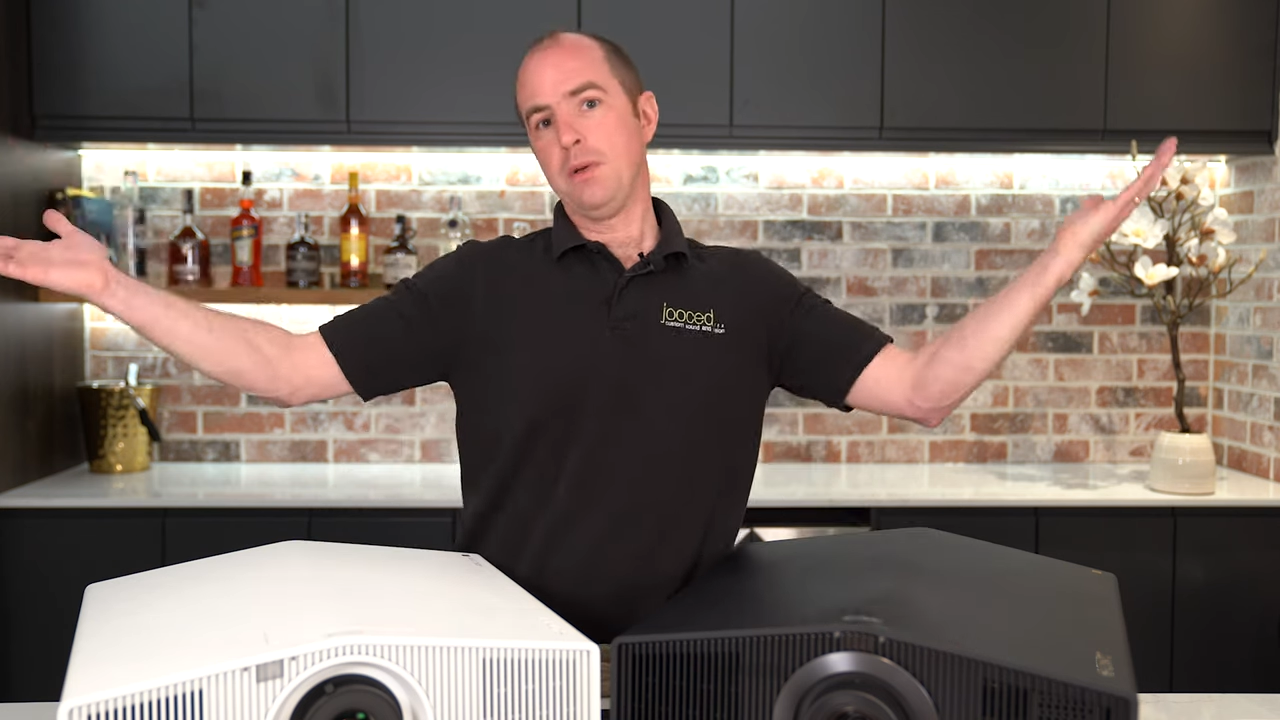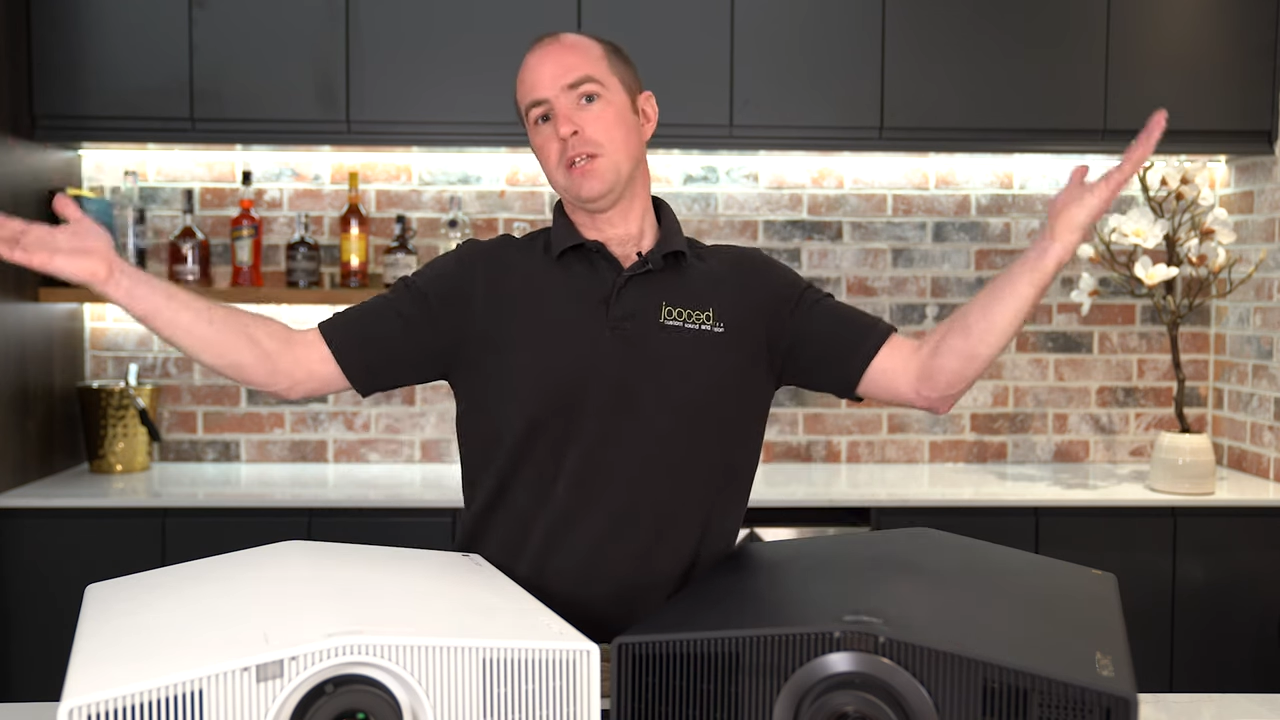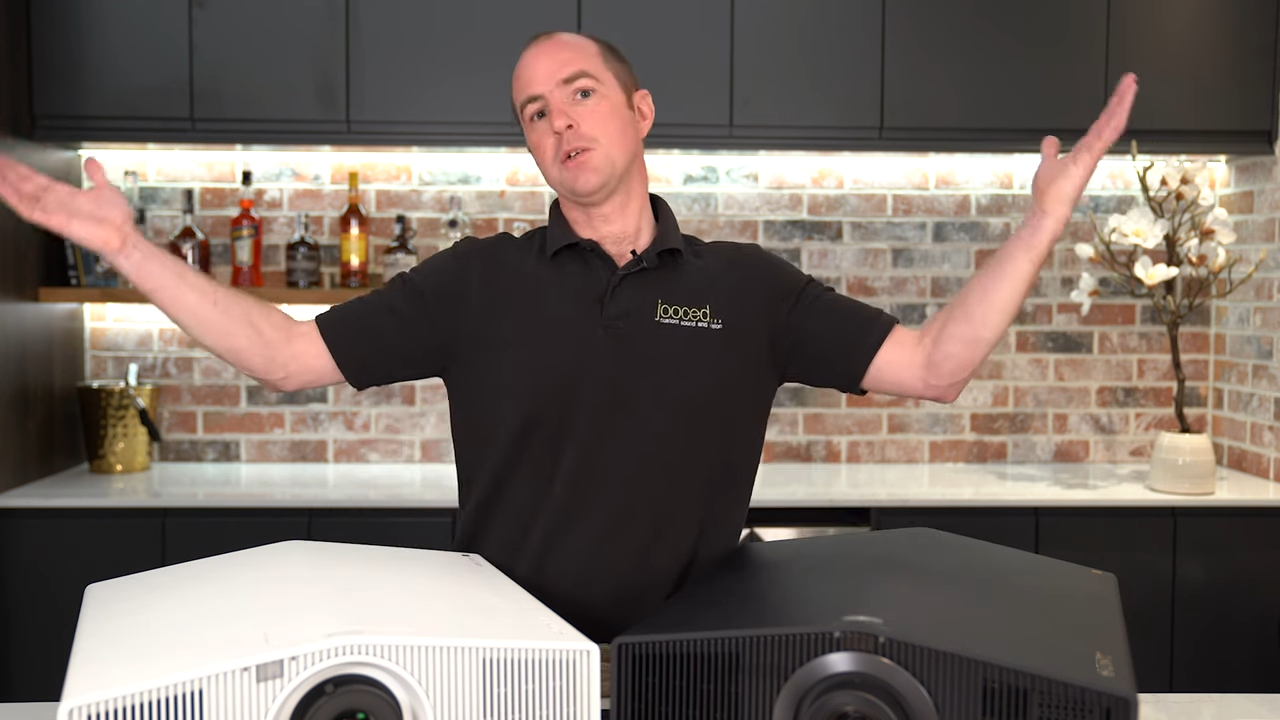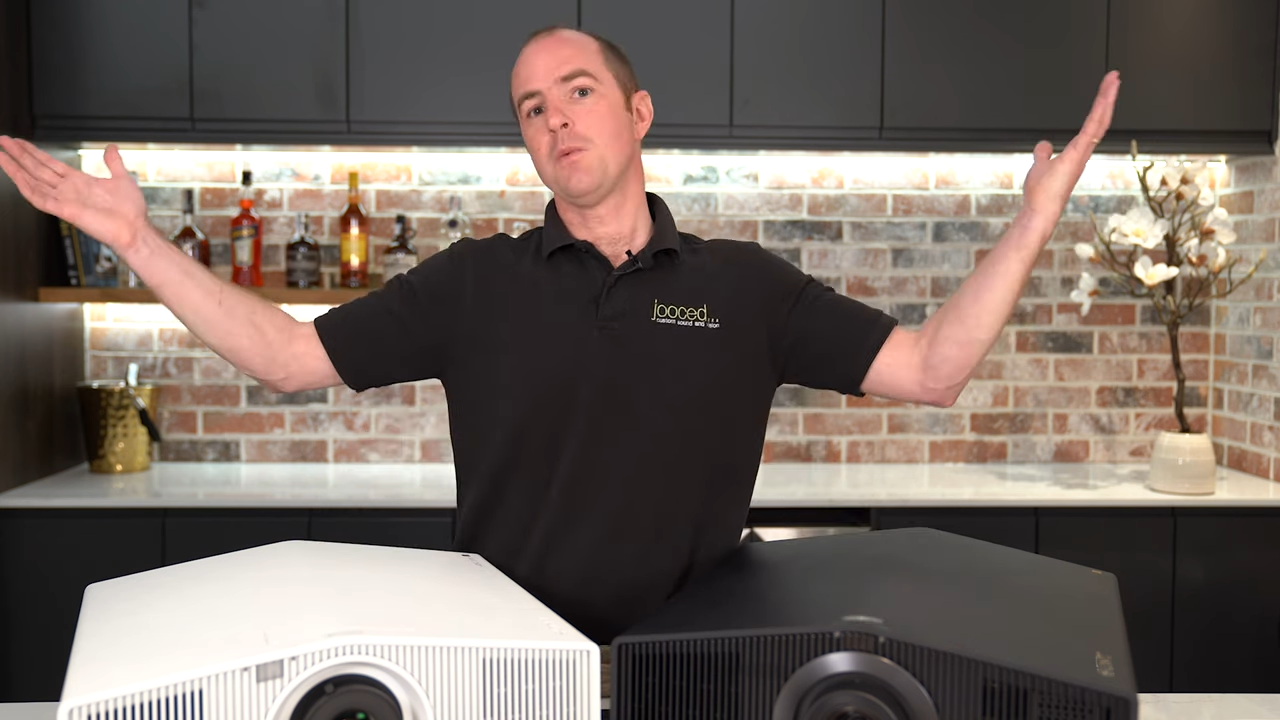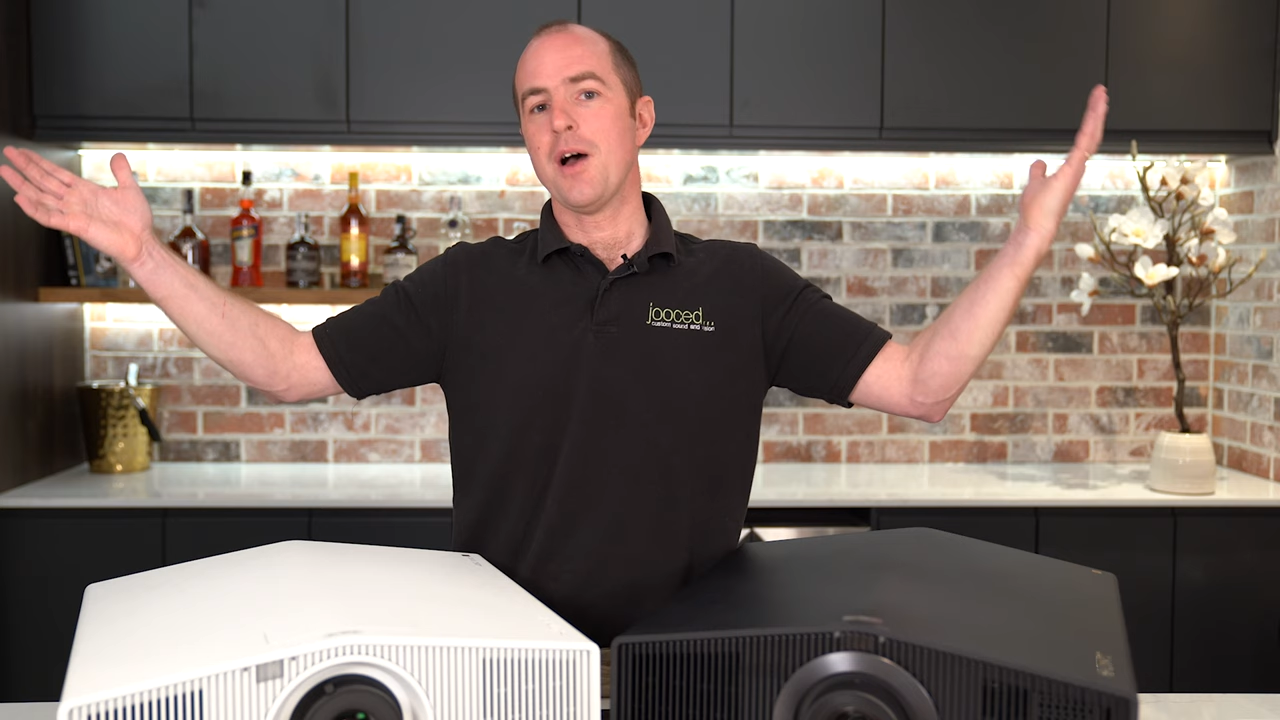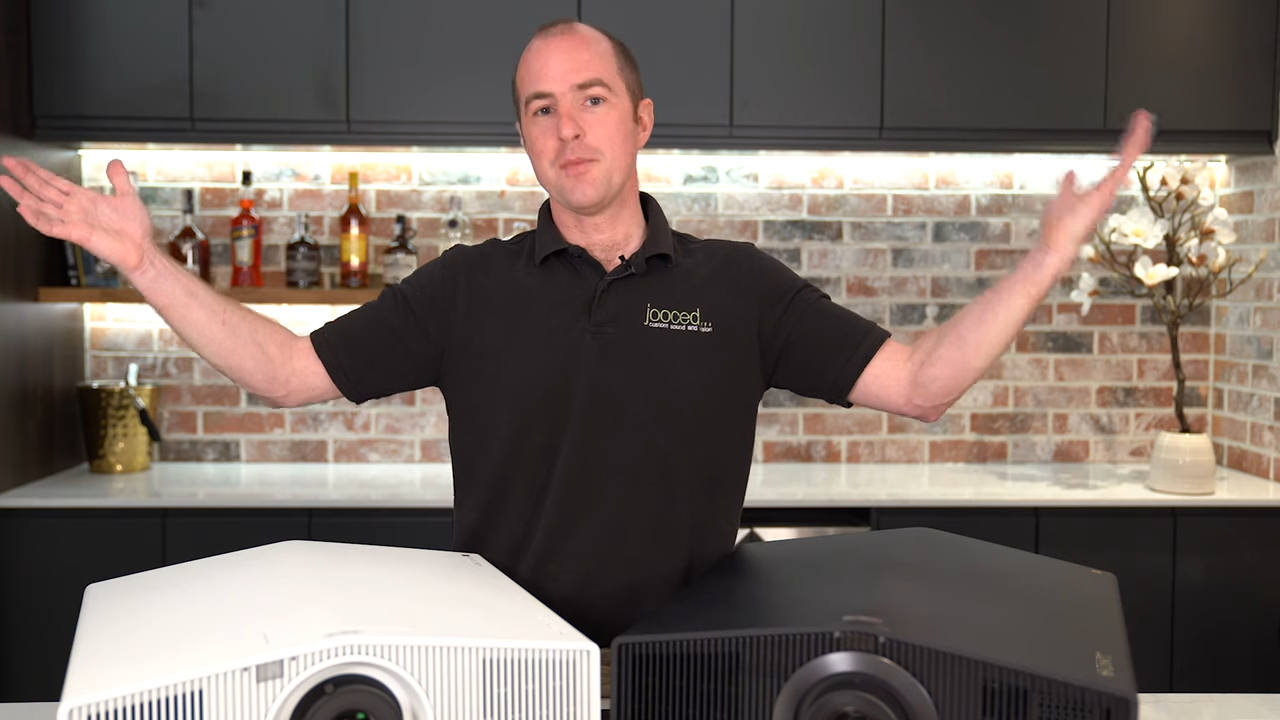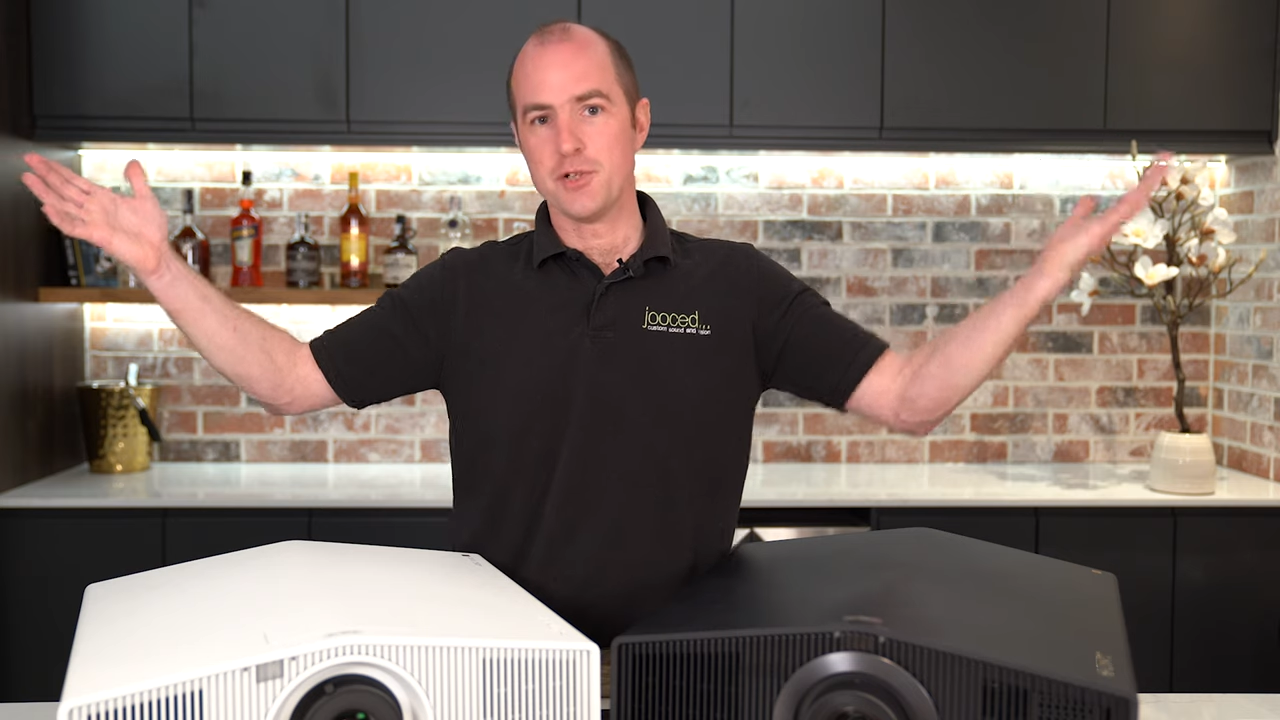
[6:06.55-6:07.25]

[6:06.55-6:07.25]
meter wide